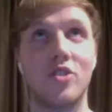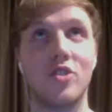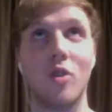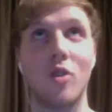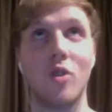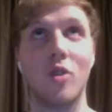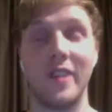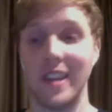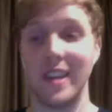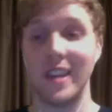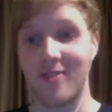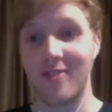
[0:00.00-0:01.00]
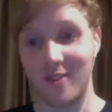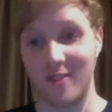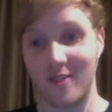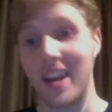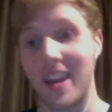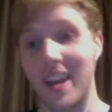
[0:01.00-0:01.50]
trophy.
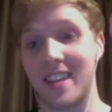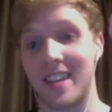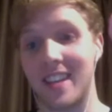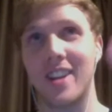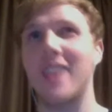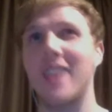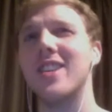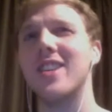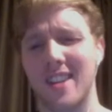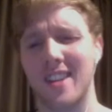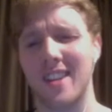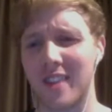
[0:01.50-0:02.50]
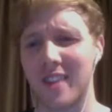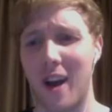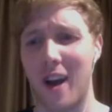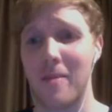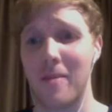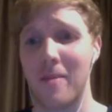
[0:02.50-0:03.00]
You can't see it. This sounds like
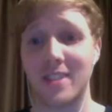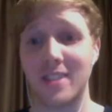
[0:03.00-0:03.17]
it's